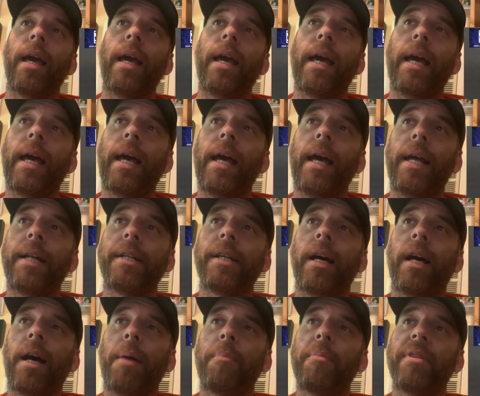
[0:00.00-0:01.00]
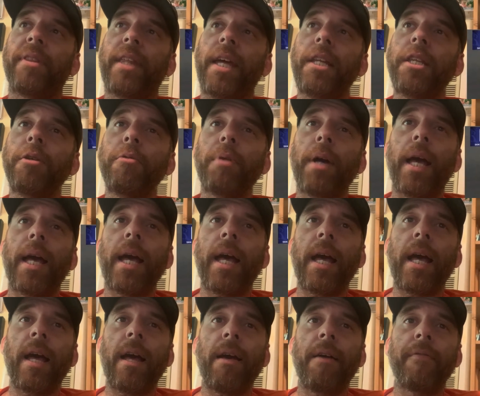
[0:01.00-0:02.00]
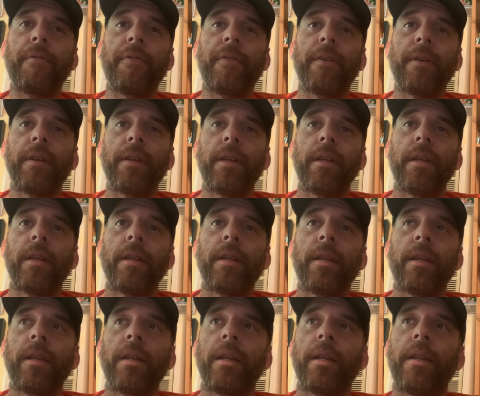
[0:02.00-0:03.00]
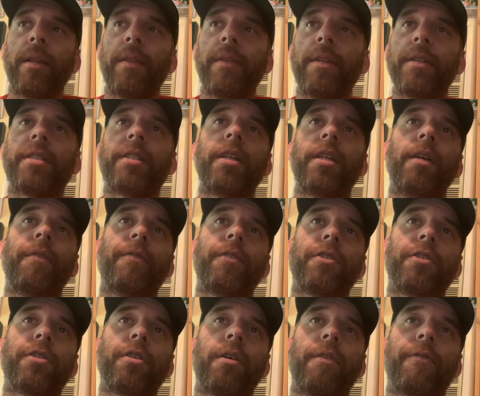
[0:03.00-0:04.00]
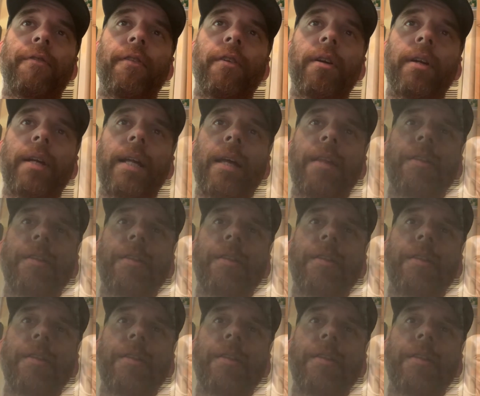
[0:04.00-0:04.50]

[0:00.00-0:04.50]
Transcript: And um, then you have the Silver Surfer.